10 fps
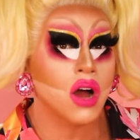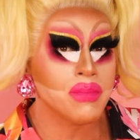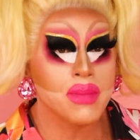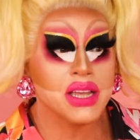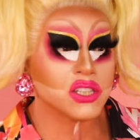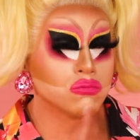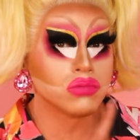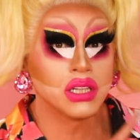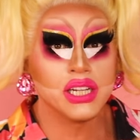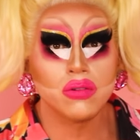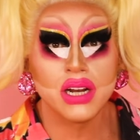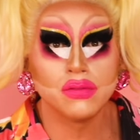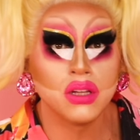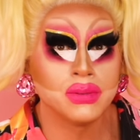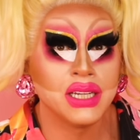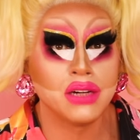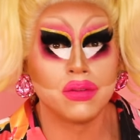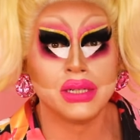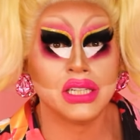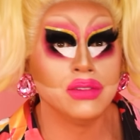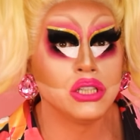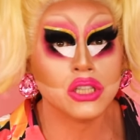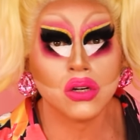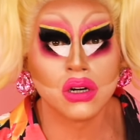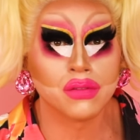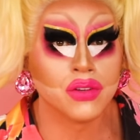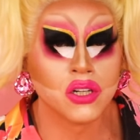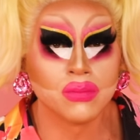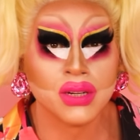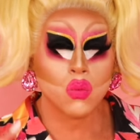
maybe it's a really creative lip sync from a TV show or a film.